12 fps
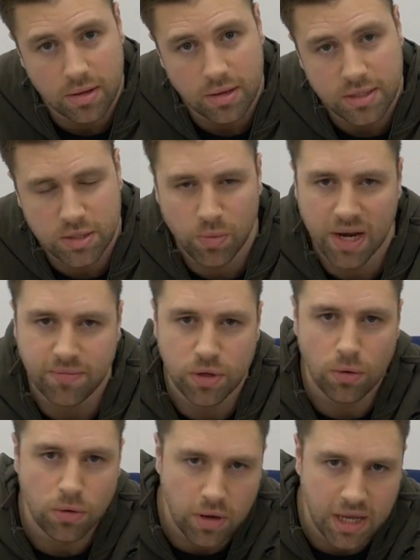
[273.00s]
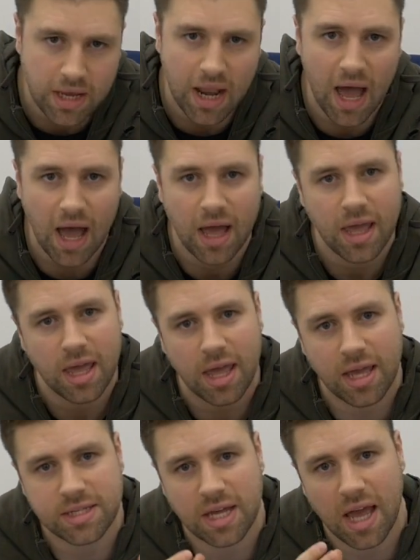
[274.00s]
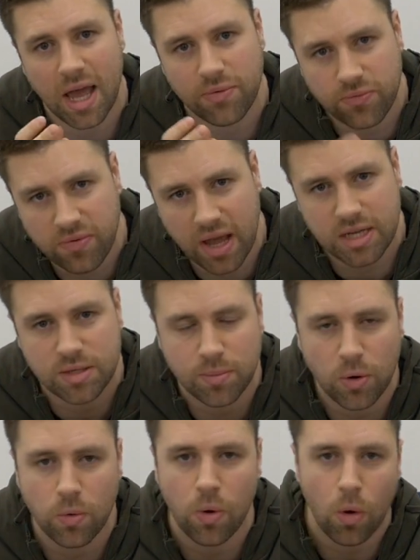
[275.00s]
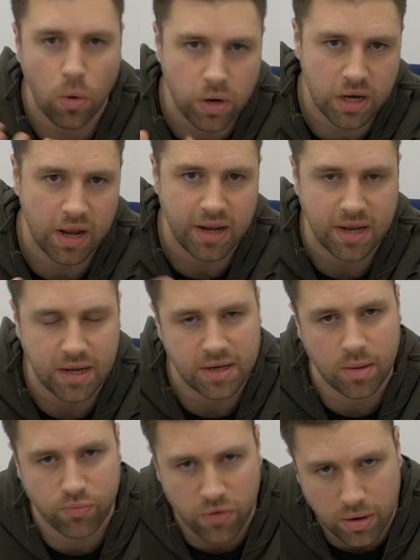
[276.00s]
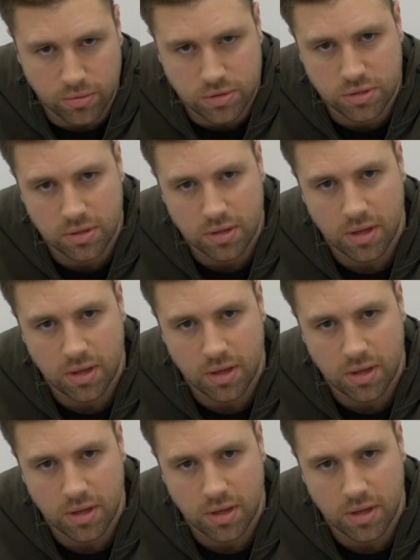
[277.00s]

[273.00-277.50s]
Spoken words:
So whenever you're looking at, is it a flexible or clean eating approach?